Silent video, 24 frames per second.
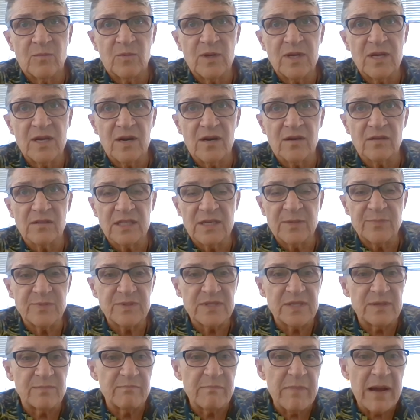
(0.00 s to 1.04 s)
we are
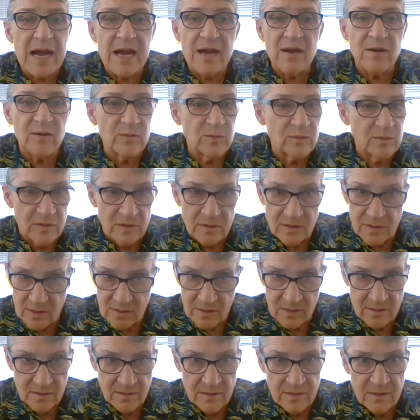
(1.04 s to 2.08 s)
leaps and
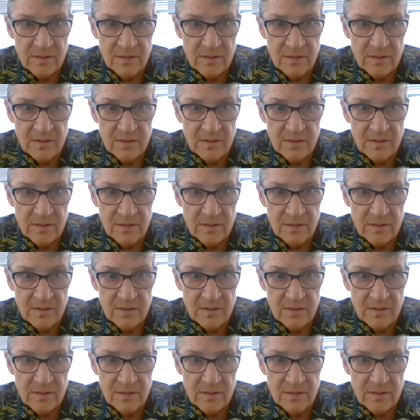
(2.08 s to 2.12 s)
bounds